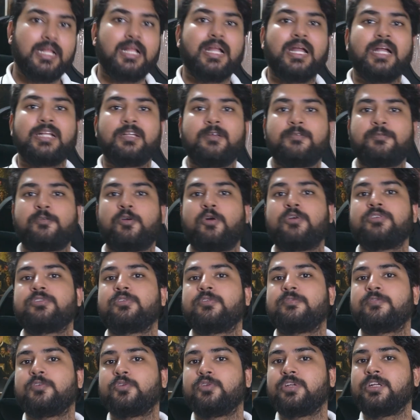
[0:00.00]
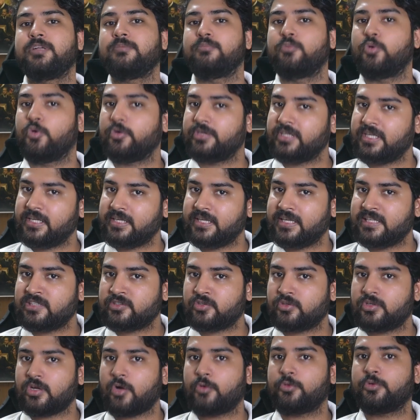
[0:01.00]
And of course, if you need more details
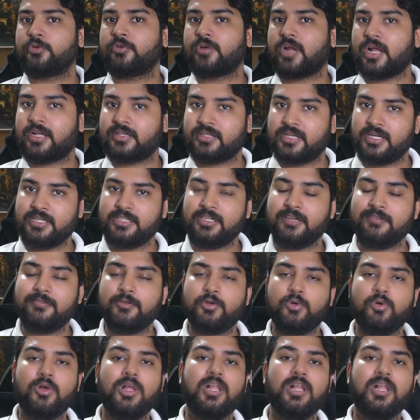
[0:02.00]
on how to crack the interview,